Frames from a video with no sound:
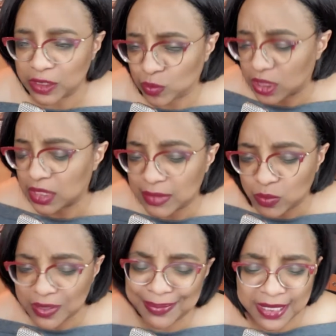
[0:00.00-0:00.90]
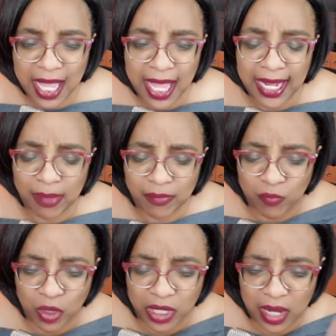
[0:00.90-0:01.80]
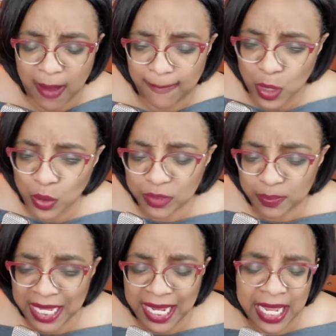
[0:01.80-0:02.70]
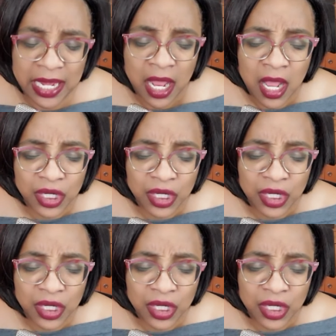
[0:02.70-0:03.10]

I'm working on my website. I'm working on my post plan.